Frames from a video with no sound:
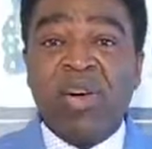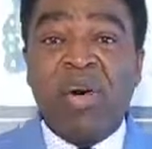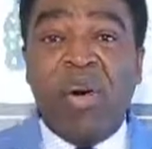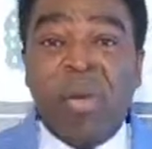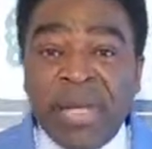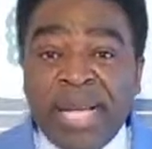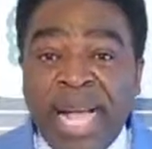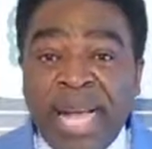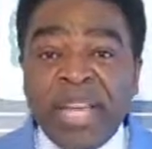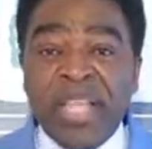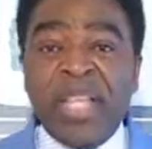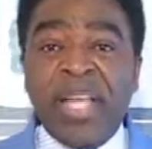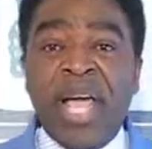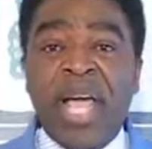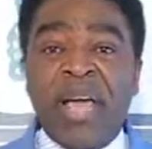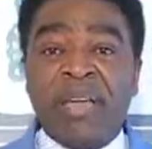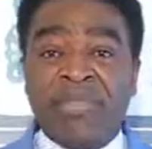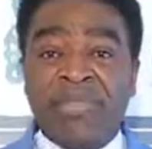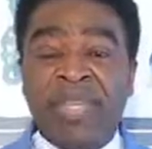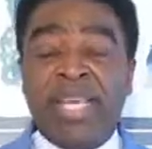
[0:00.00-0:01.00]
under the
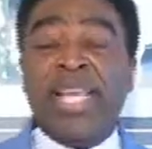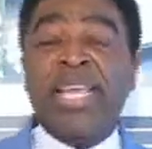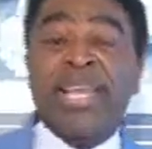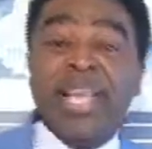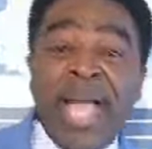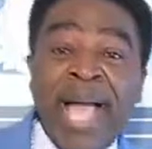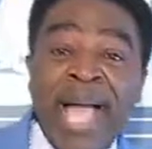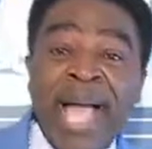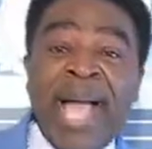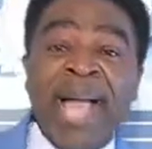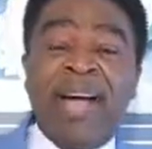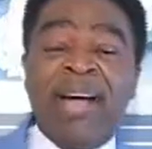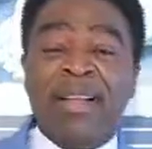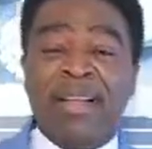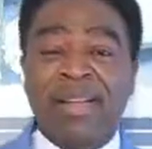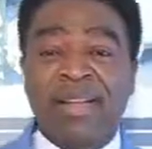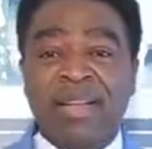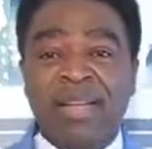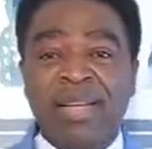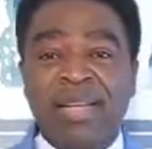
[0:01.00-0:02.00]
earth, in hell,
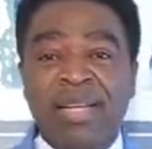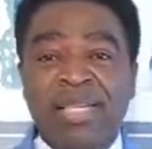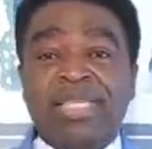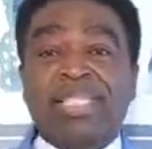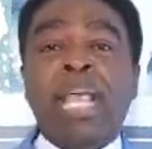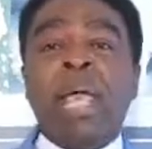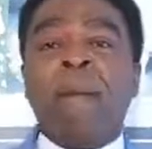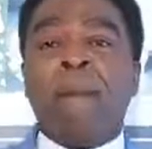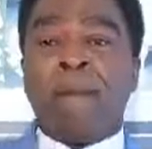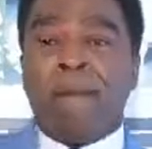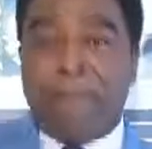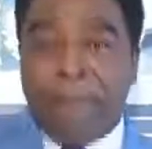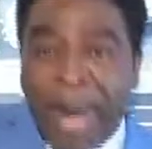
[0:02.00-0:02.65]
they